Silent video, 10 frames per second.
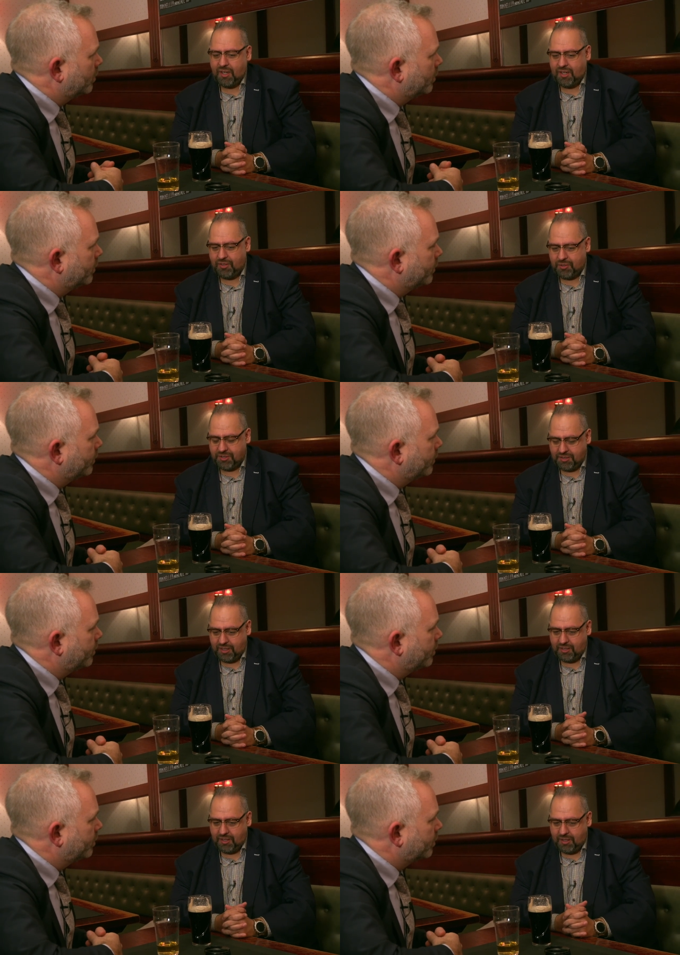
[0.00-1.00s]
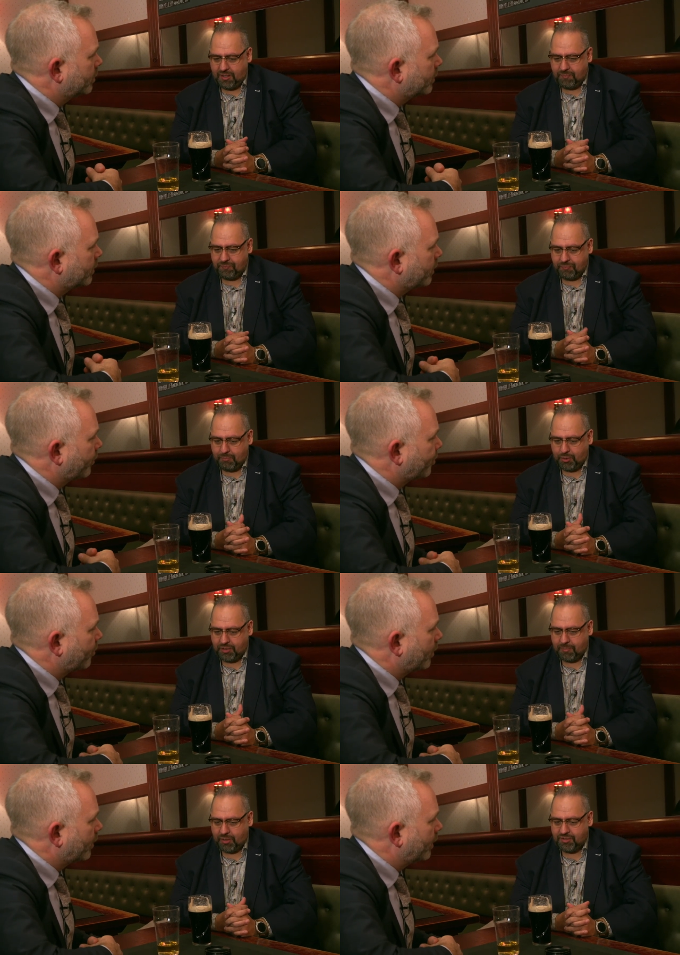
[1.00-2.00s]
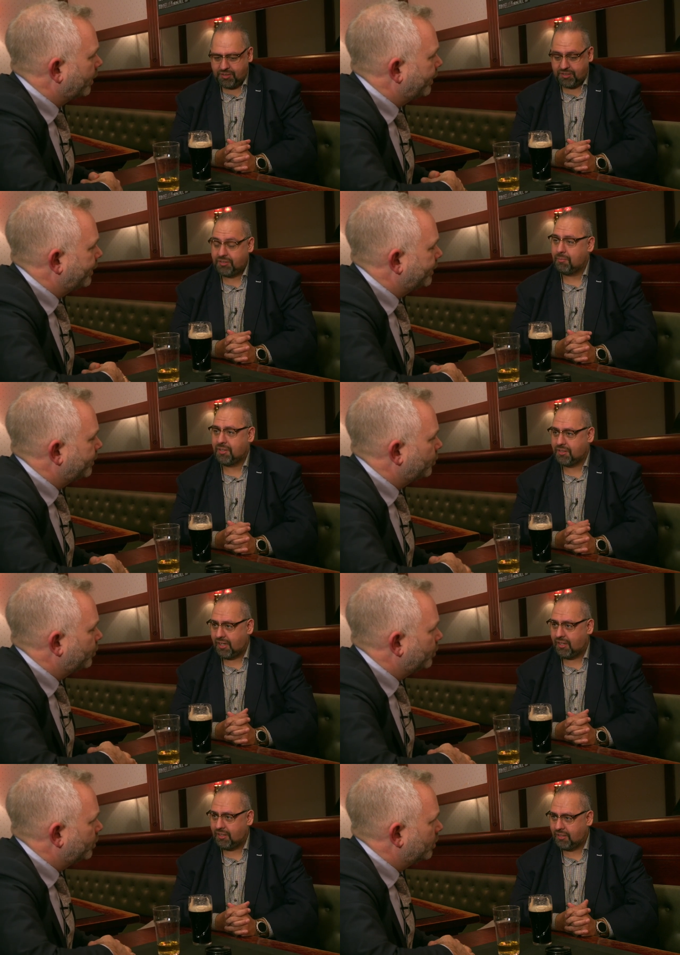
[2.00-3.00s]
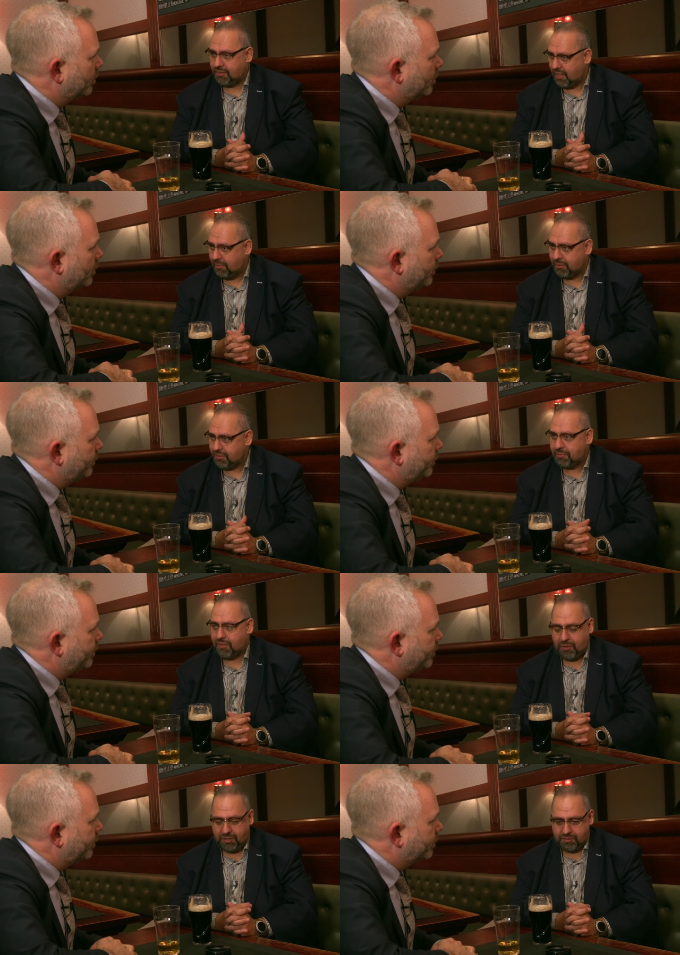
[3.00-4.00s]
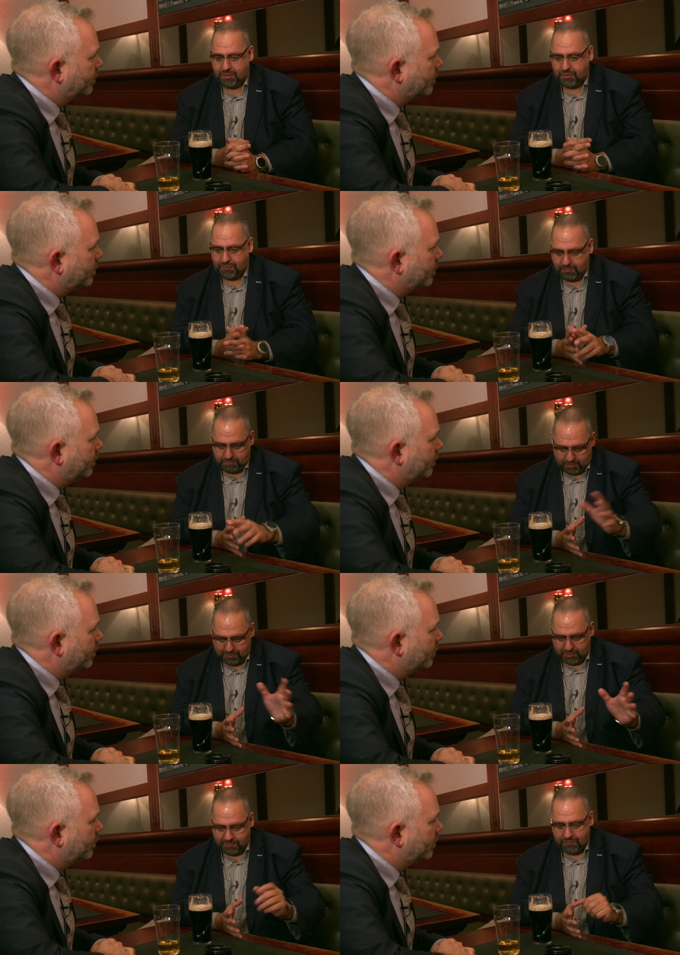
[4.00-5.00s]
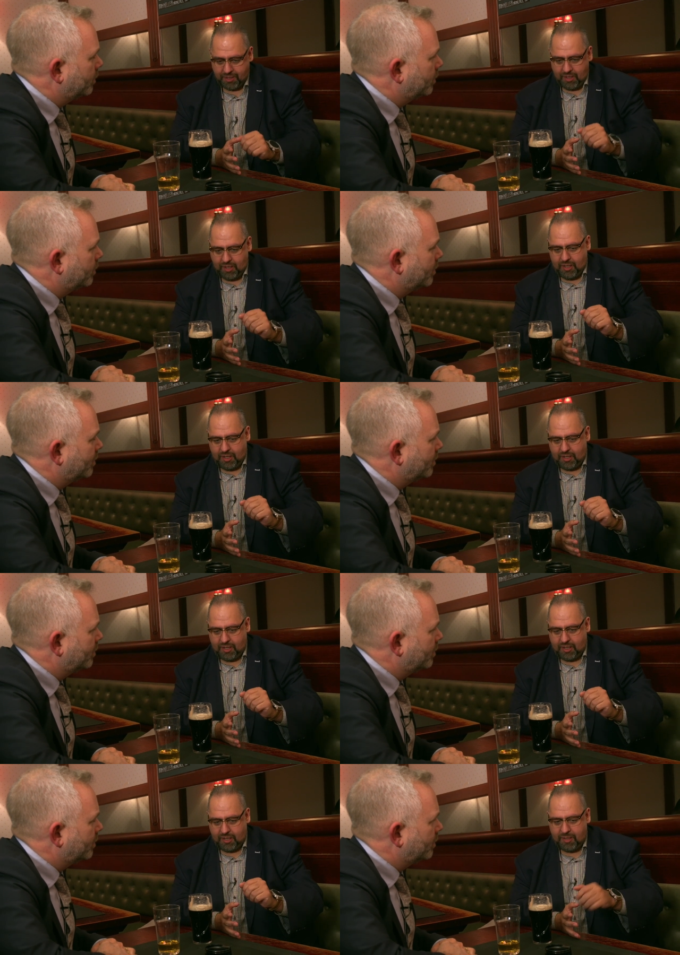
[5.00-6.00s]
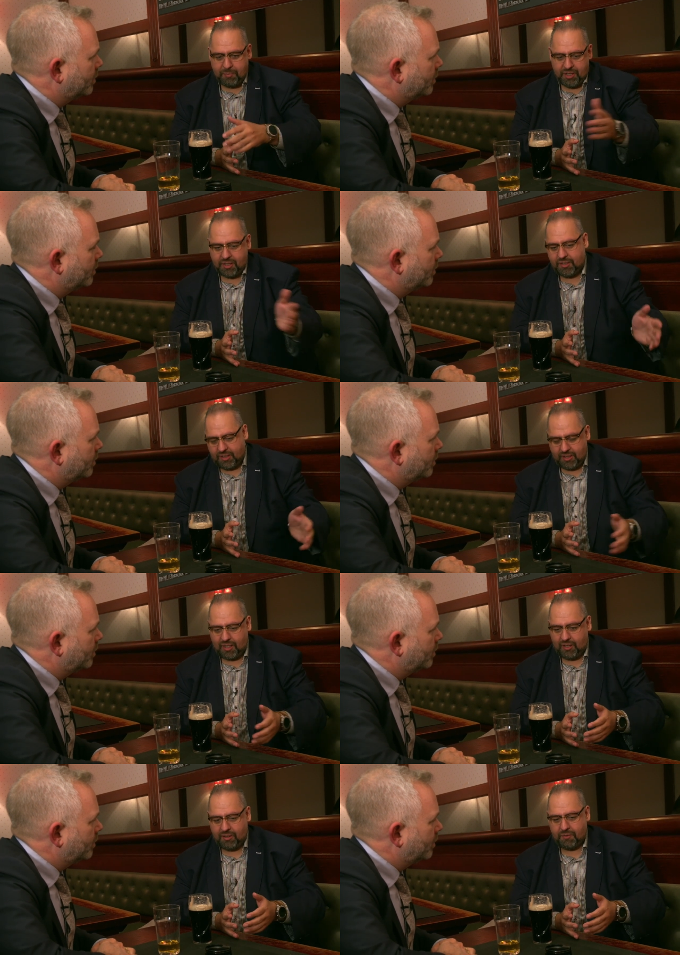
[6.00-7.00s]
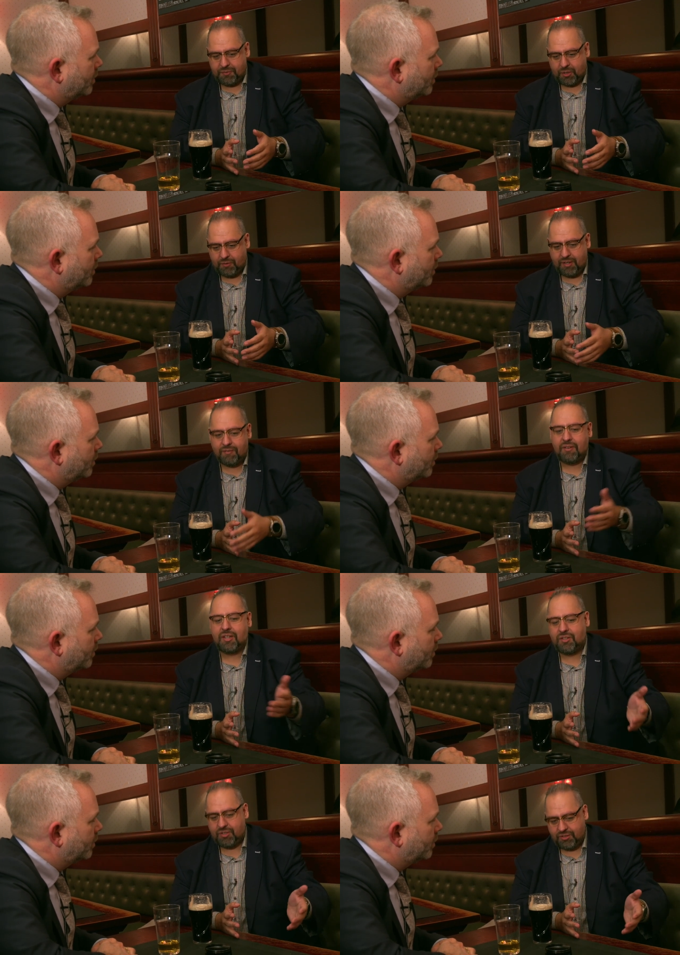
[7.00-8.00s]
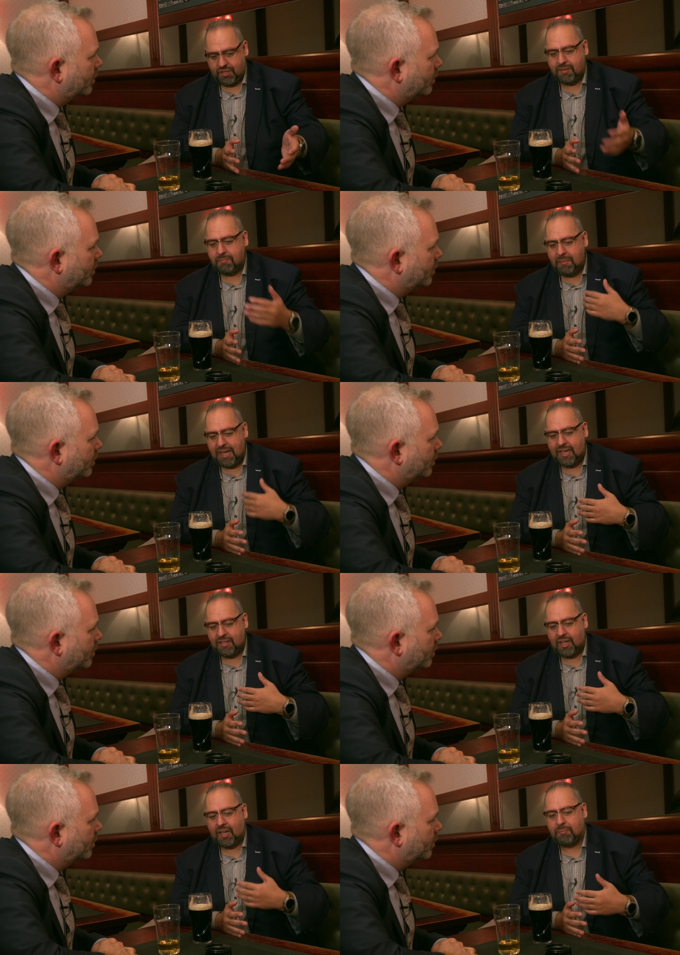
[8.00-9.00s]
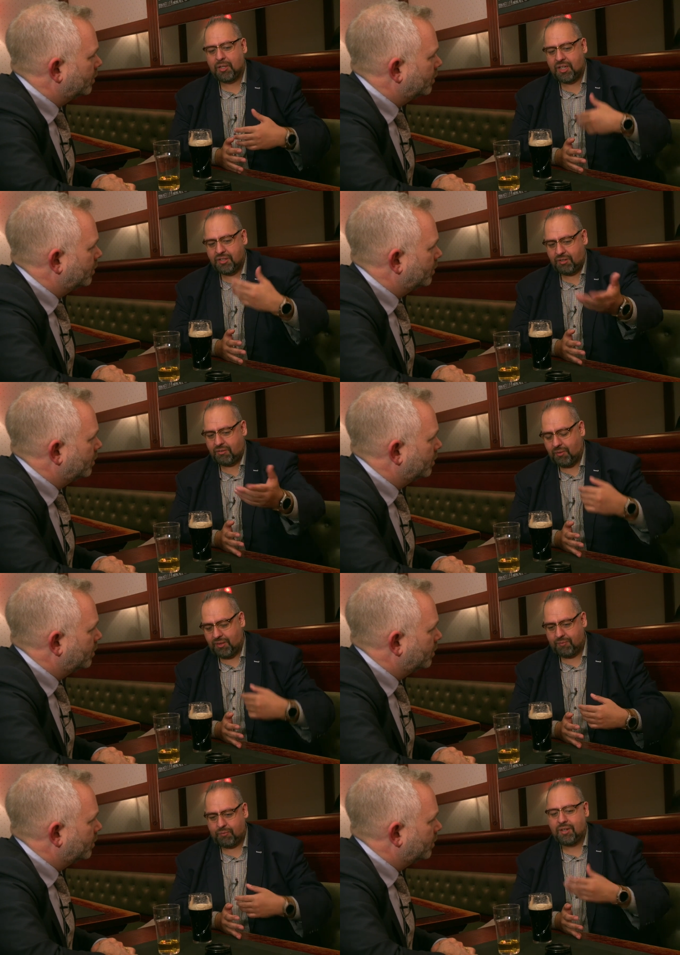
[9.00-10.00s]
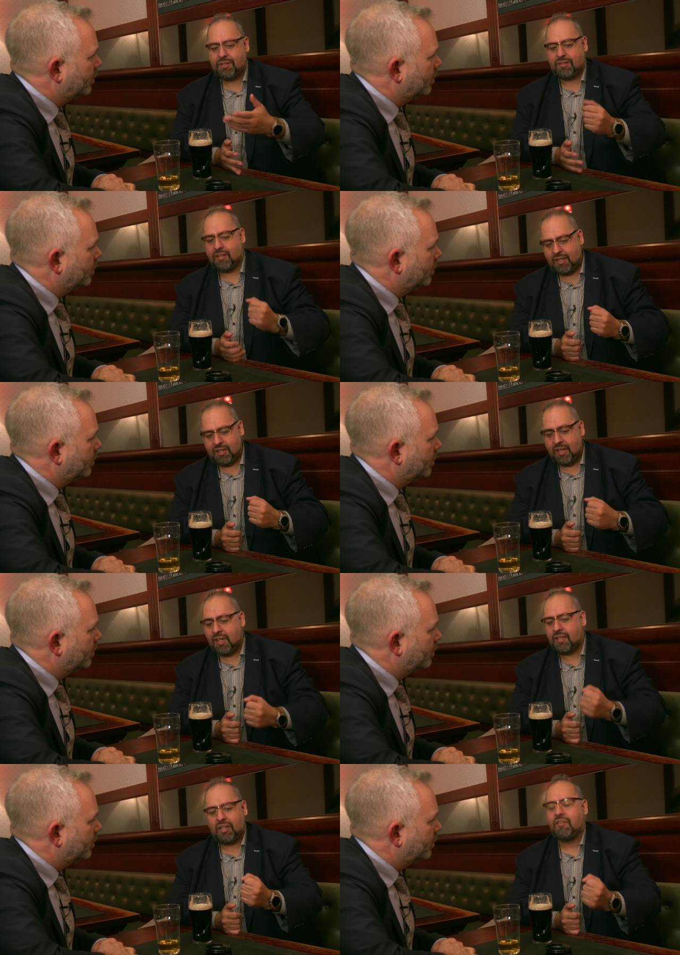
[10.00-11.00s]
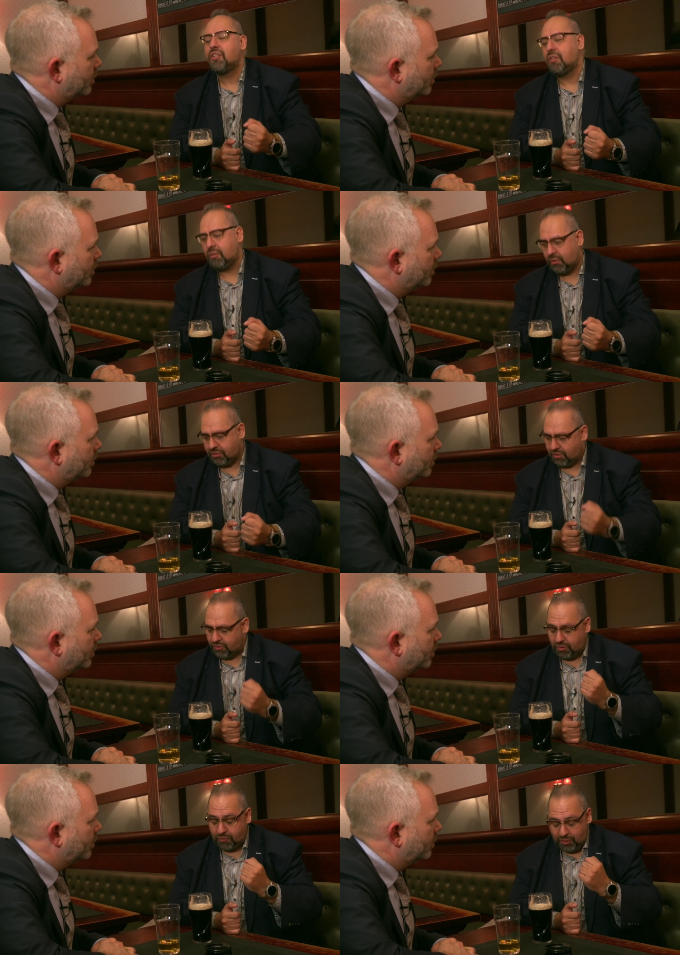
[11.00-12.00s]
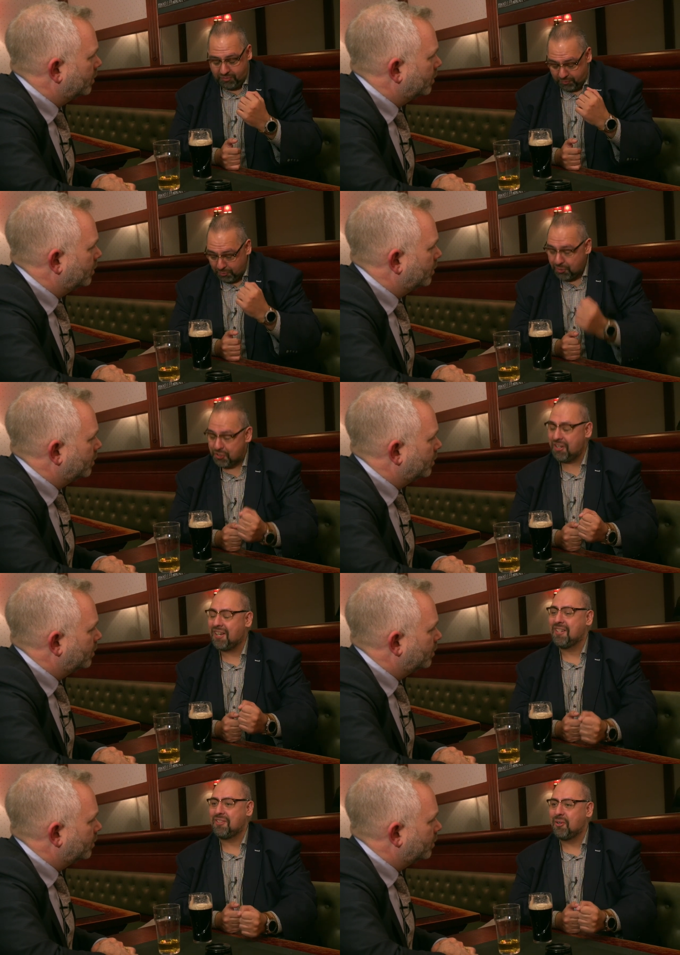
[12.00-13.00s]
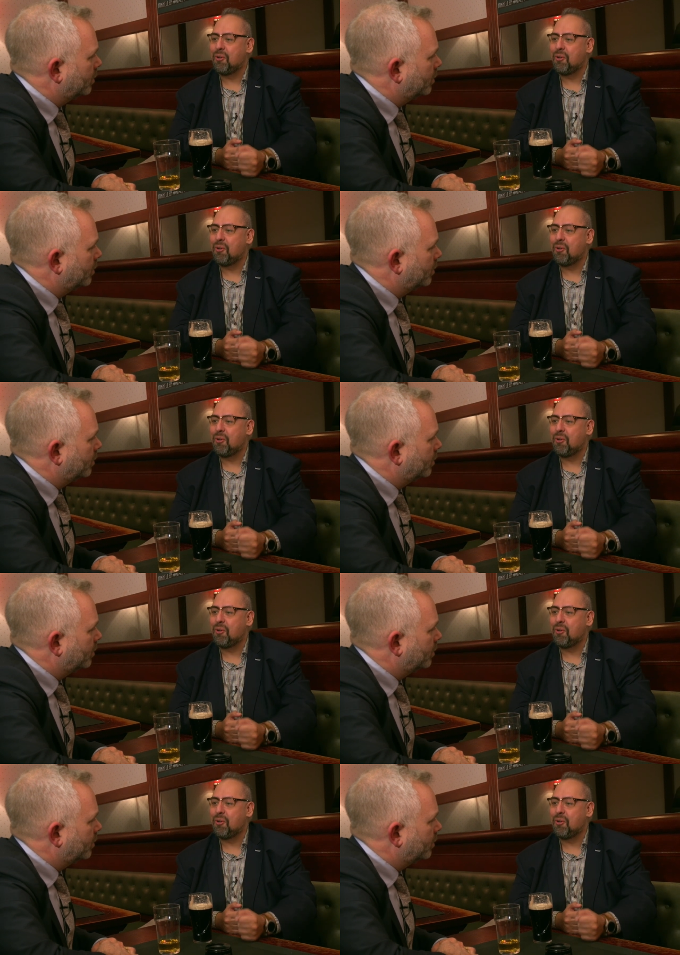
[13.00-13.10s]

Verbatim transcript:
Speaker 1: interesting uh, book about system design. At the time, it was something very sort of popular. Uh, he predicted a lot of sort of inventions and he made a prediction around them. For instance, that television was revolutionized the